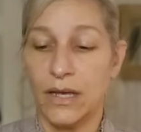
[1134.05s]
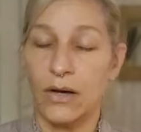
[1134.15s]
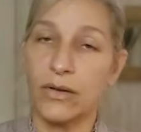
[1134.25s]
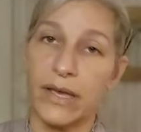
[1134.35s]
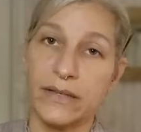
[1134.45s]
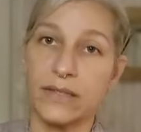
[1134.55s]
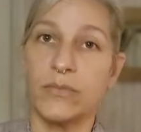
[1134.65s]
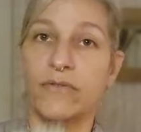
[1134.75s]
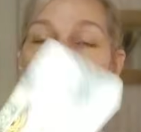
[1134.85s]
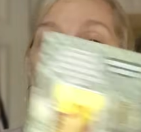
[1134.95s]
Okay, some
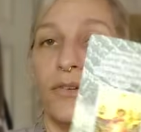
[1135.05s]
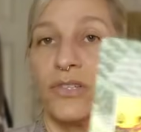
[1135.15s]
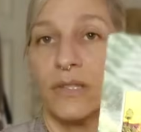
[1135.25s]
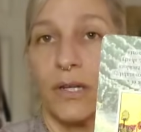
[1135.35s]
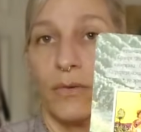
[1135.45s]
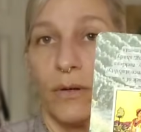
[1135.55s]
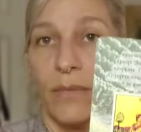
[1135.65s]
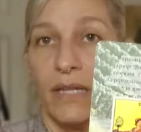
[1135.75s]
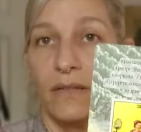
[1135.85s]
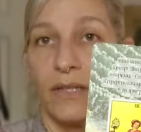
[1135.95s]
of y'all are just going to
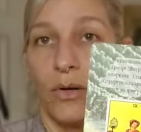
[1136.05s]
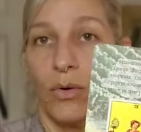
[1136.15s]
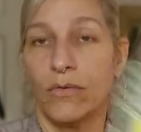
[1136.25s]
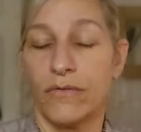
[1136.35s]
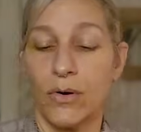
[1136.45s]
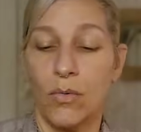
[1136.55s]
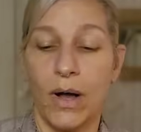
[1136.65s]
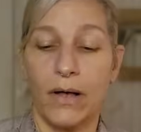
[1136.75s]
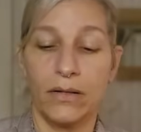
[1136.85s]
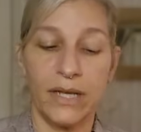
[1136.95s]
remain single for a
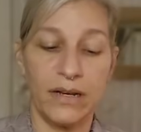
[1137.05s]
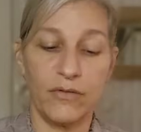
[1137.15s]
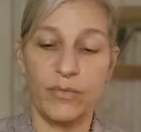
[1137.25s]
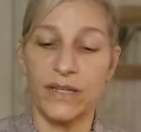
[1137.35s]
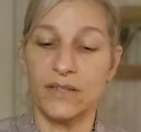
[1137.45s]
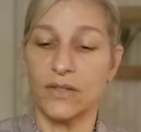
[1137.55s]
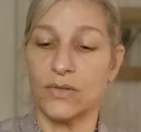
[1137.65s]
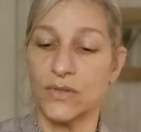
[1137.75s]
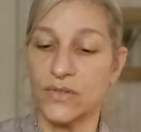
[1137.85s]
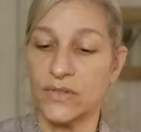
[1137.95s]
while. Nine of
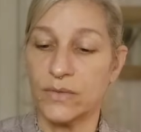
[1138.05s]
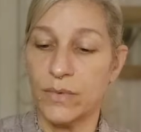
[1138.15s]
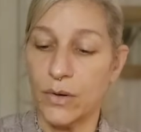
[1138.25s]
Pentacles.